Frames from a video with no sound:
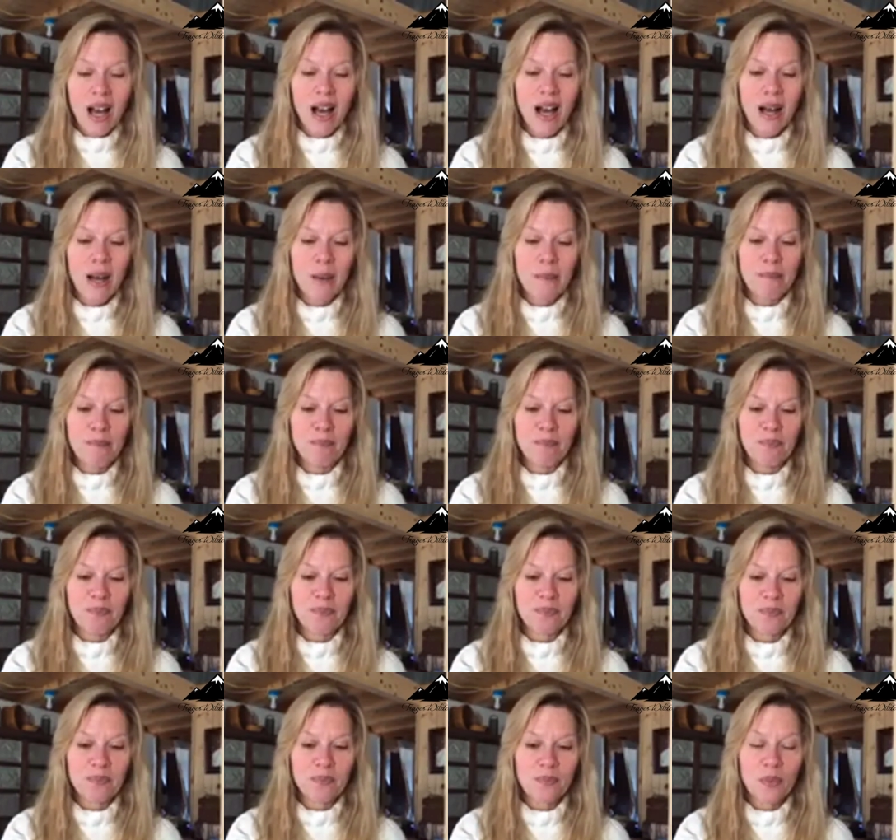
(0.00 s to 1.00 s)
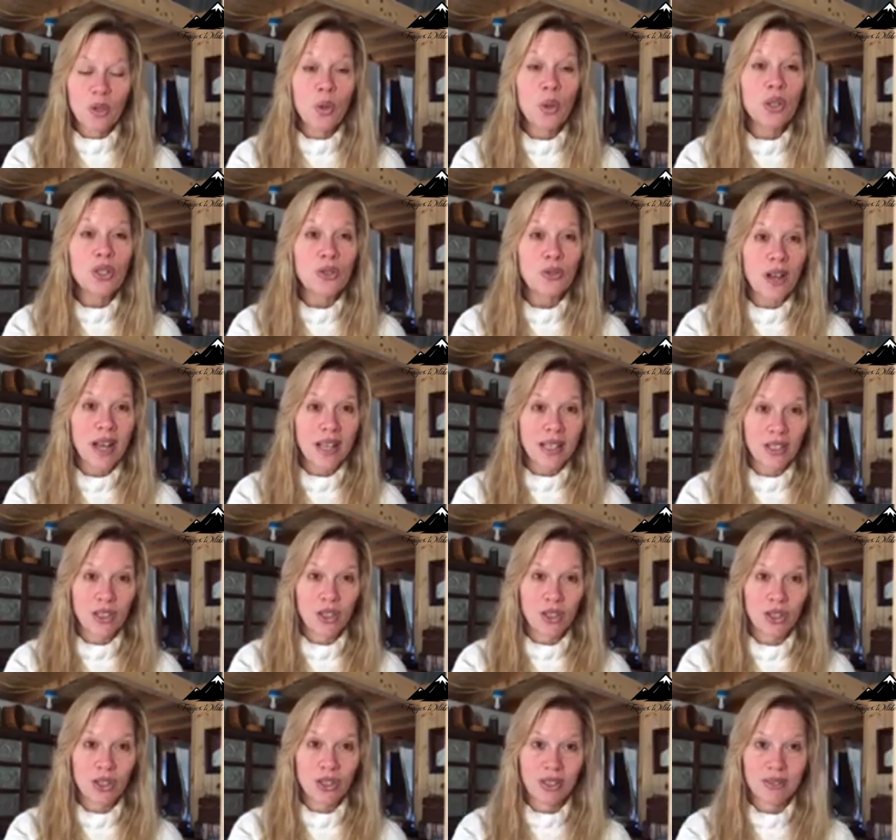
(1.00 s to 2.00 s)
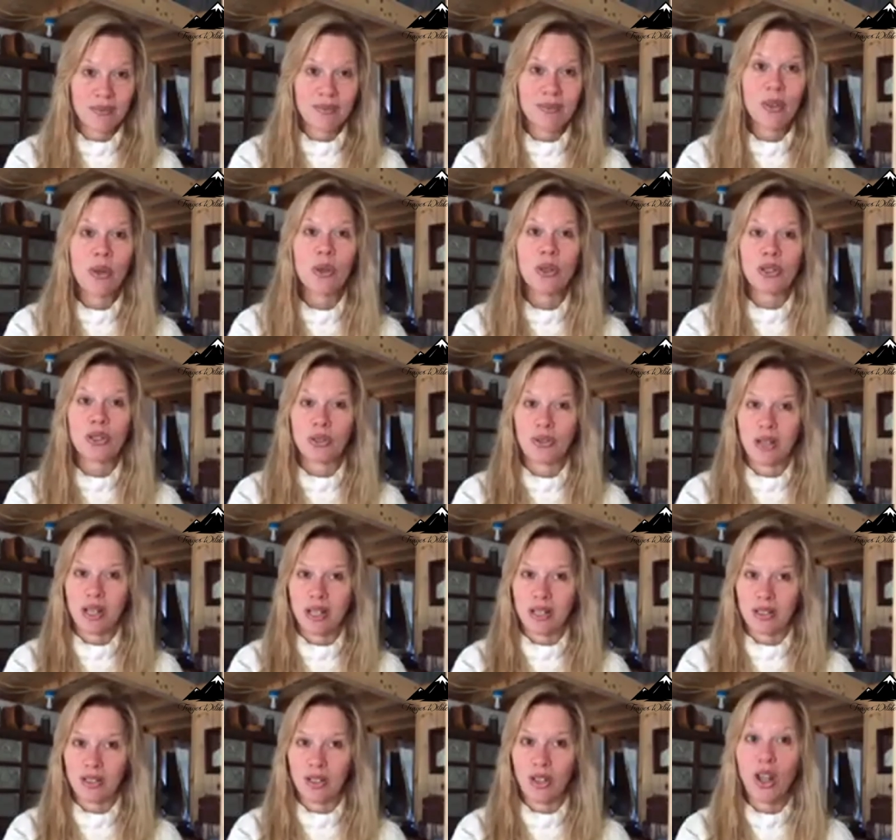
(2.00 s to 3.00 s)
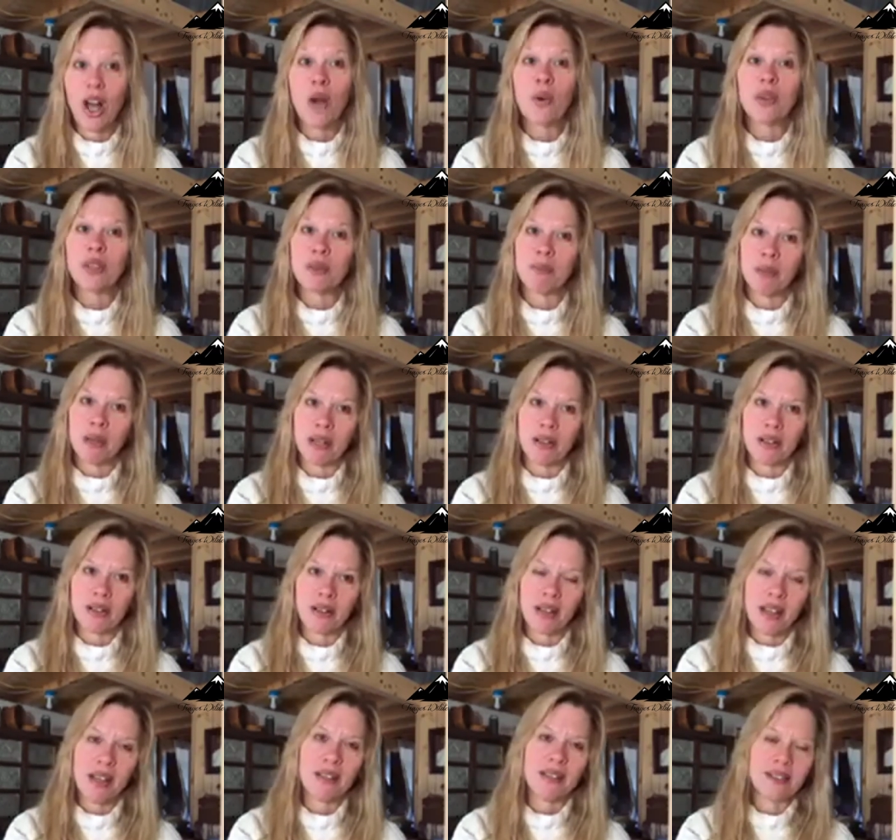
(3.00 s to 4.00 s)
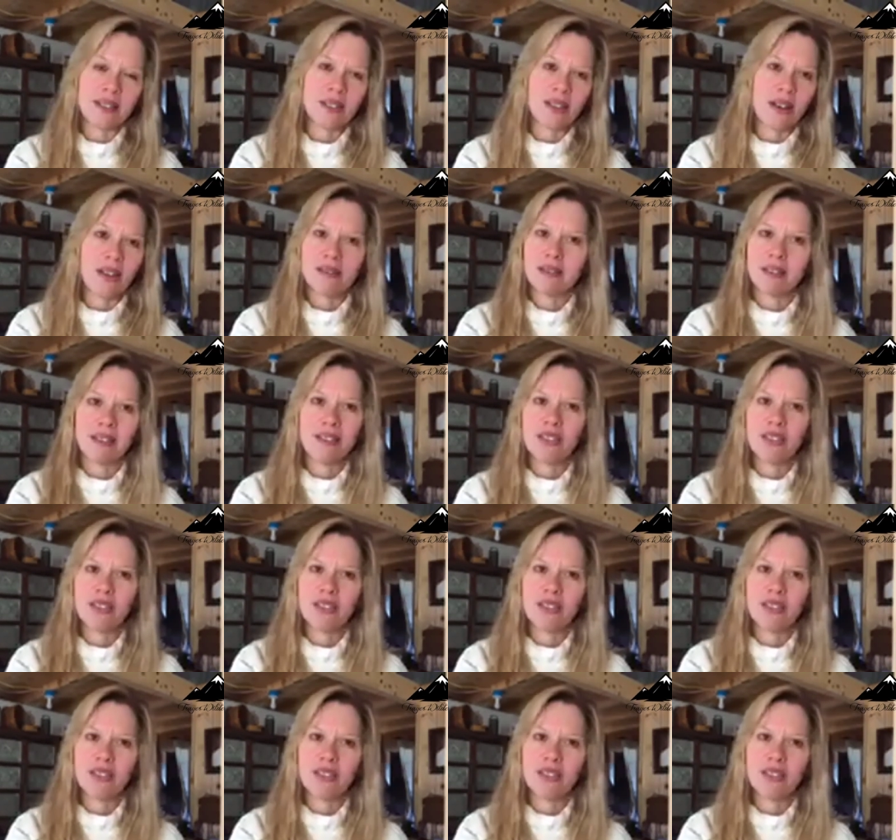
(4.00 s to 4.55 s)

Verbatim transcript: Um, horseradish. Horseradish, along with the butter and the salt.